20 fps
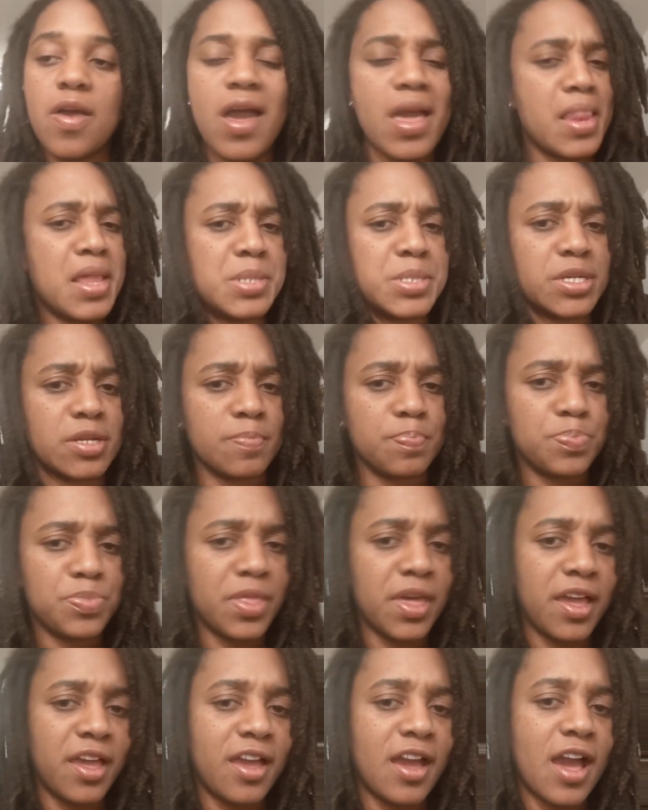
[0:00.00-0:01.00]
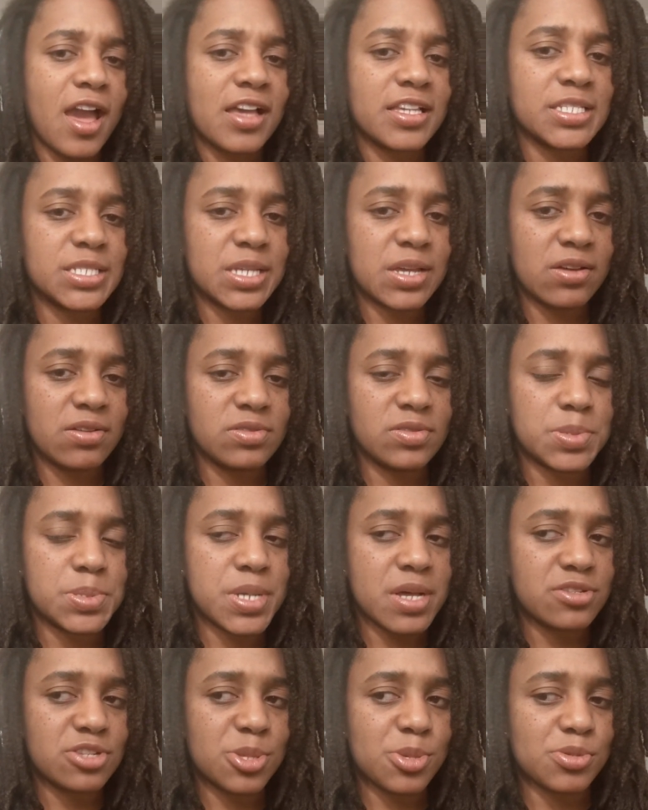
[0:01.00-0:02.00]
I love it. Like, I found
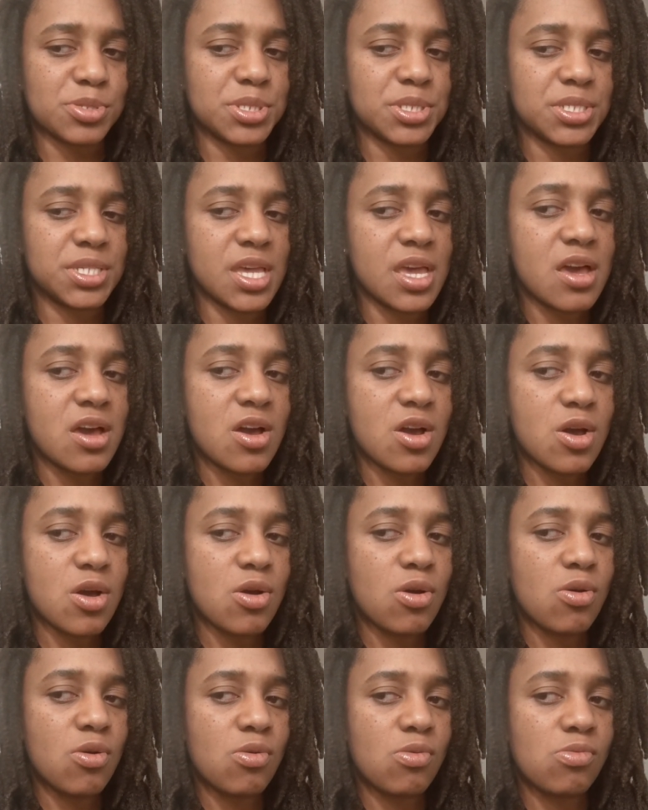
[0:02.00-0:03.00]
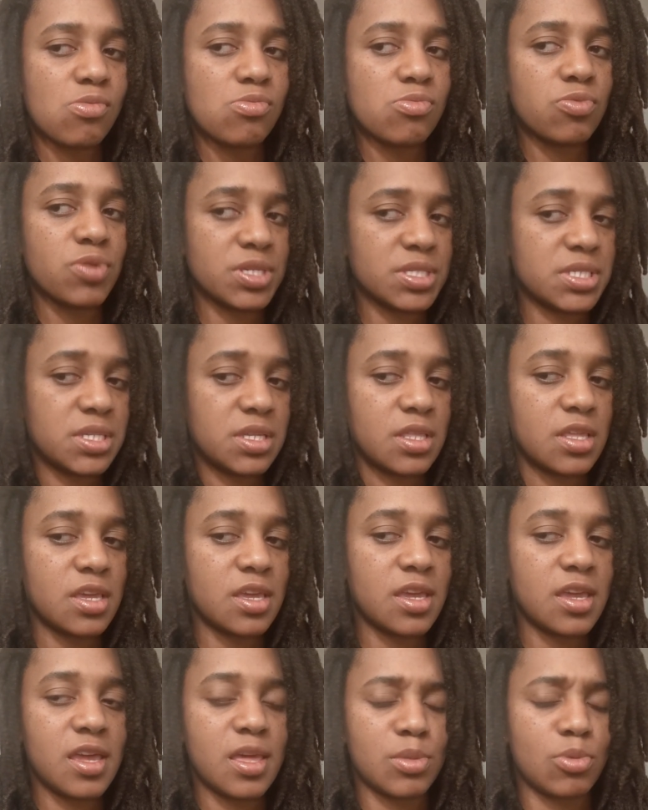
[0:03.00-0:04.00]
it on sale
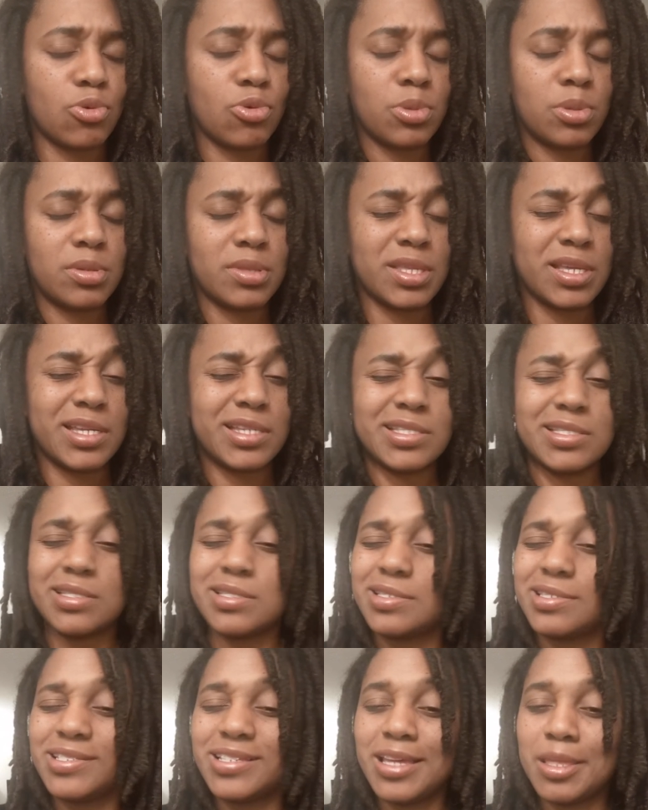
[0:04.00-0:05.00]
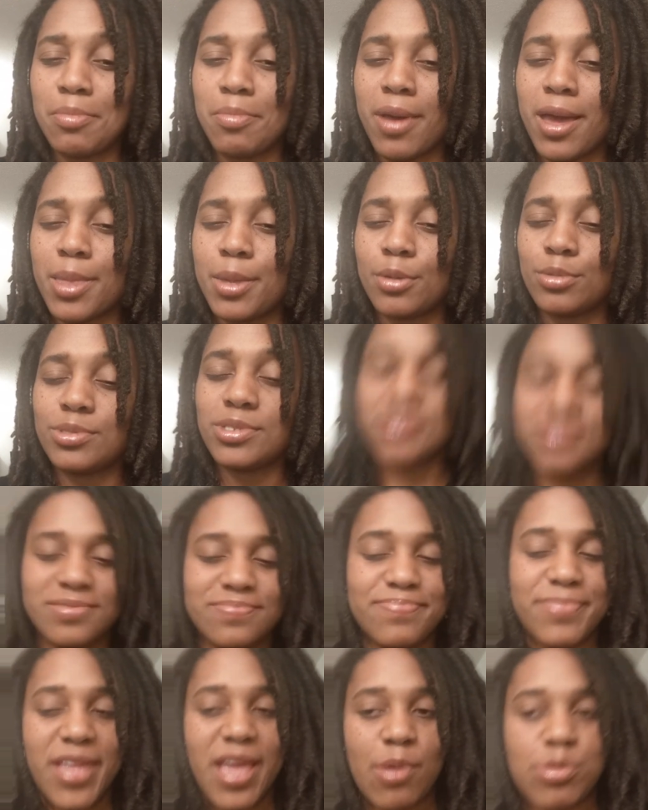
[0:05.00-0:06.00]
recently and ordered like 10
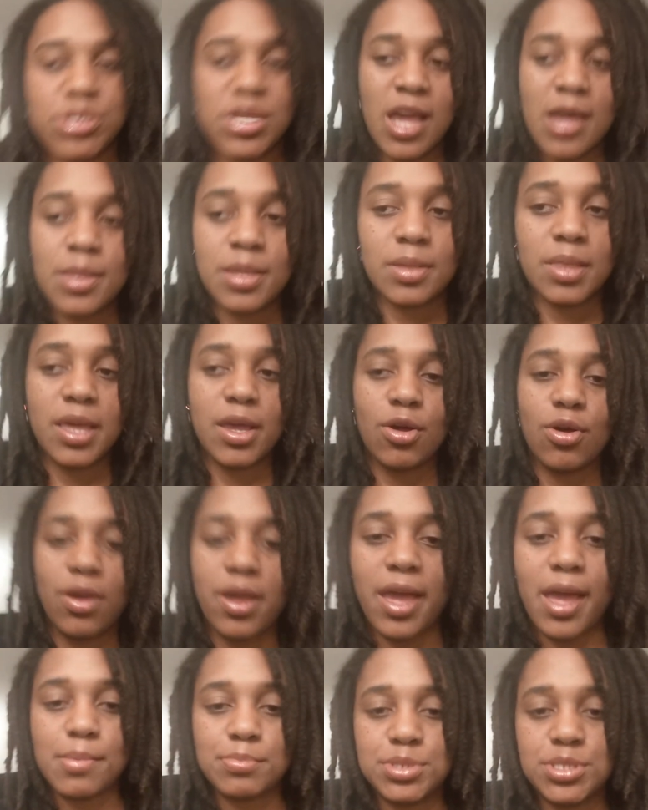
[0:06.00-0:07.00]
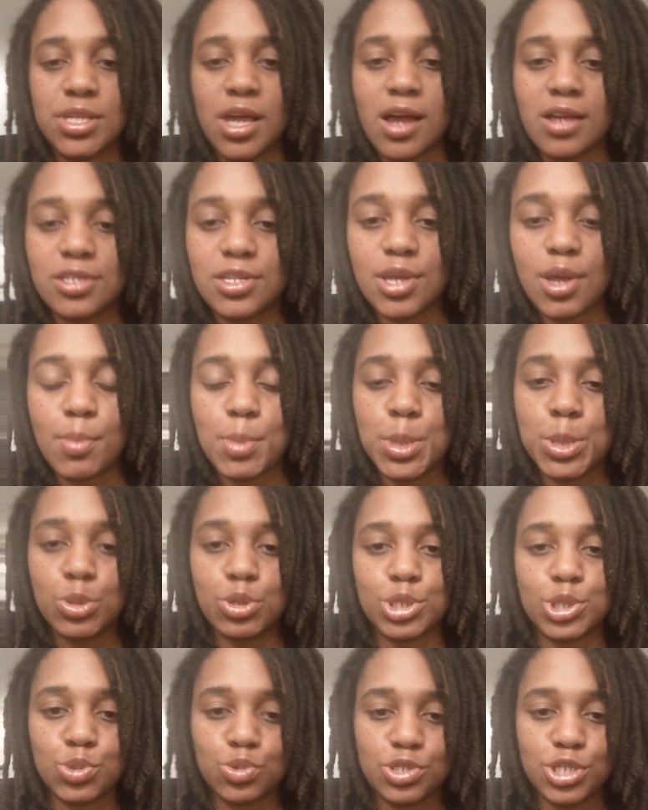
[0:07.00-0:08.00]
bottles. Yeah, I was kind of like, okay, I'm stocked up
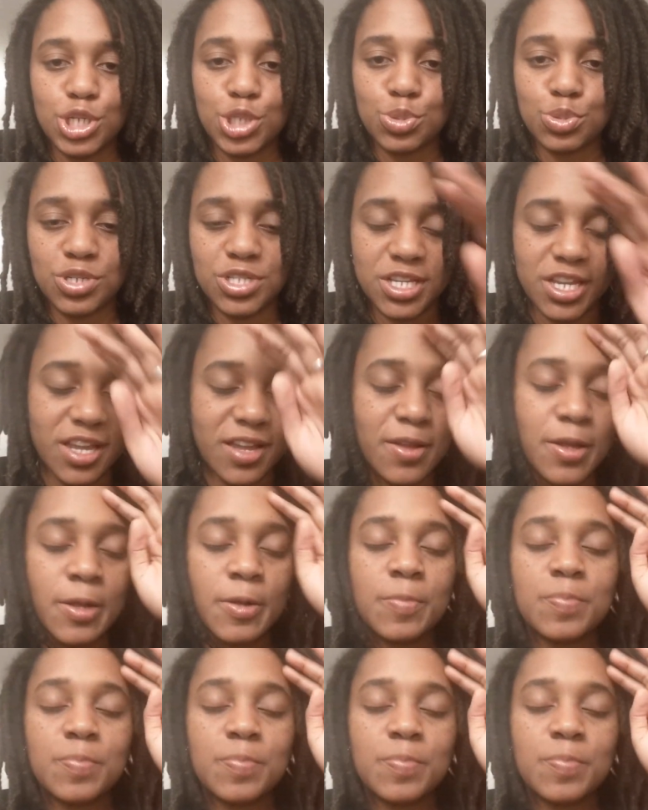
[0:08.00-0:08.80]
for 2020.